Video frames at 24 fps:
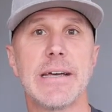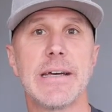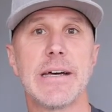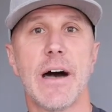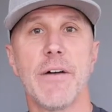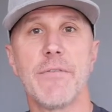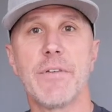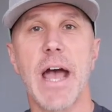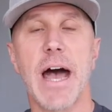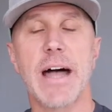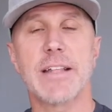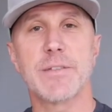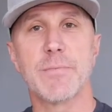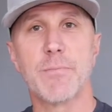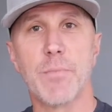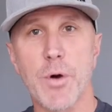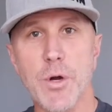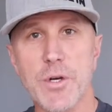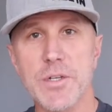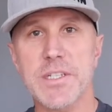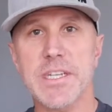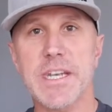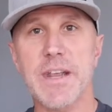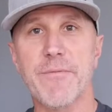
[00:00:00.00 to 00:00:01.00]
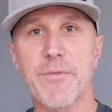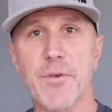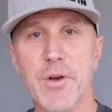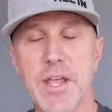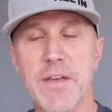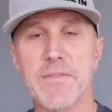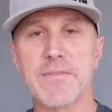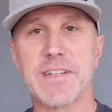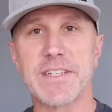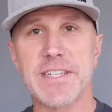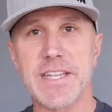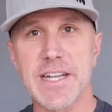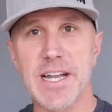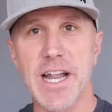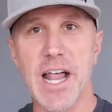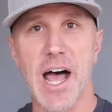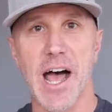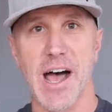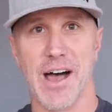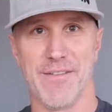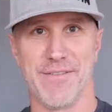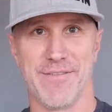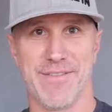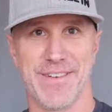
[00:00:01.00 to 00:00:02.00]
of God's mercy, forgiveness, and
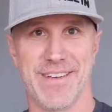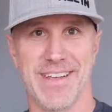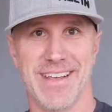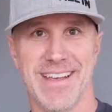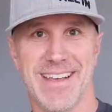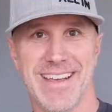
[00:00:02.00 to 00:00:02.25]
love.